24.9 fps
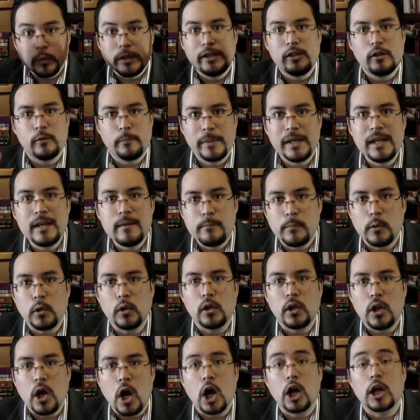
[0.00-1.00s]
Real
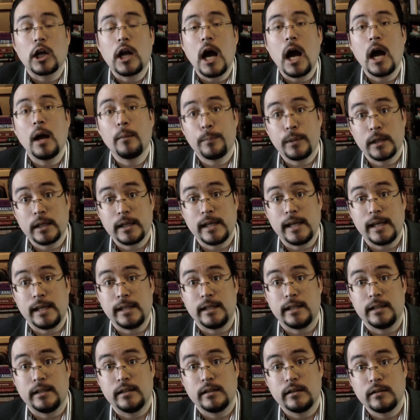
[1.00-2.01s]
people are
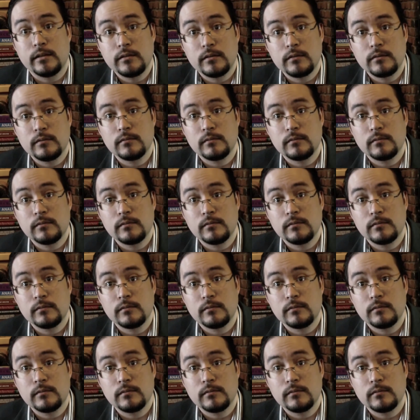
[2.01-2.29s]
complicated.